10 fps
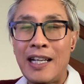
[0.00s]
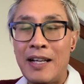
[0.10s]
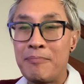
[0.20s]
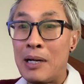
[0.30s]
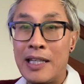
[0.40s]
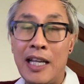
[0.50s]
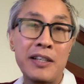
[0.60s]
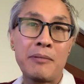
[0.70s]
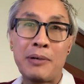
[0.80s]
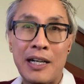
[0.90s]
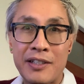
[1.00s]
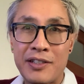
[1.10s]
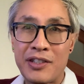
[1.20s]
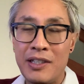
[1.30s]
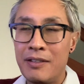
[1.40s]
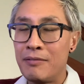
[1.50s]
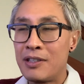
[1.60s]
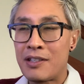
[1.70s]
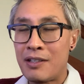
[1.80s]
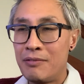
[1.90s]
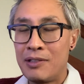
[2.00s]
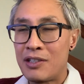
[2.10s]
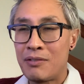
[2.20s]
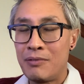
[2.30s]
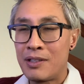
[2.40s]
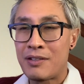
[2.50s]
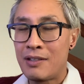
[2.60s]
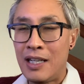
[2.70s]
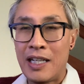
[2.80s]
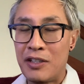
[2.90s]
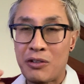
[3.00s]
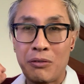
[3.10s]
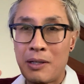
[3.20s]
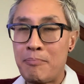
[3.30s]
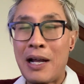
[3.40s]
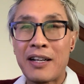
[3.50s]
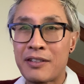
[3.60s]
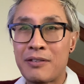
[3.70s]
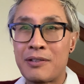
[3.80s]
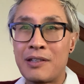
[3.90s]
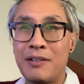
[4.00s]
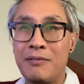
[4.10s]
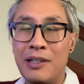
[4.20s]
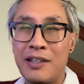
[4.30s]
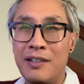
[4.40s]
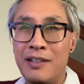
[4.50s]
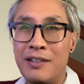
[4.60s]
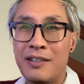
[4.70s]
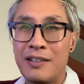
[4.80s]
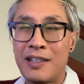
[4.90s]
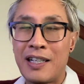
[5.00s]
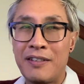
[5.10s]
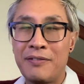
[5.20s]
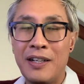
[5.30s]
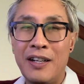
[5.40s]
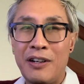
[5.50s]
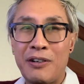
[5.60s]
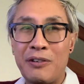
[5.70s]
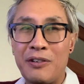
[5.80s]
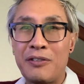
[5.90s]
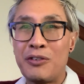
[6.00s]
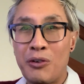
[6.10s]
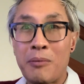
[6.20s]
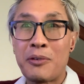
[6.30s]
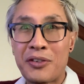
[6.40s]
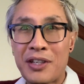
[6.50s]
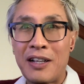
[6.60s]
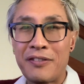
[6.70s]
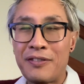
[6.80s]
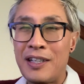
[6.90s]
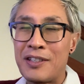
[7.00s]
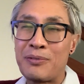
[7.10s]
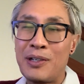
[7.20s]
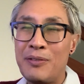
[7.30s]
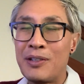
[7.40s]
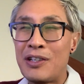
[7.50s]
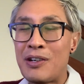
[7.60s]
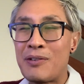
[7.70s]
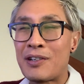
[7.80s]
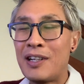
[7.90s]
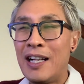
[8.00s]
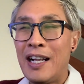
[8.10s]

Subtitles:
And by the end of the practice, she was again totally back to what the kind of her normal self as we would know her.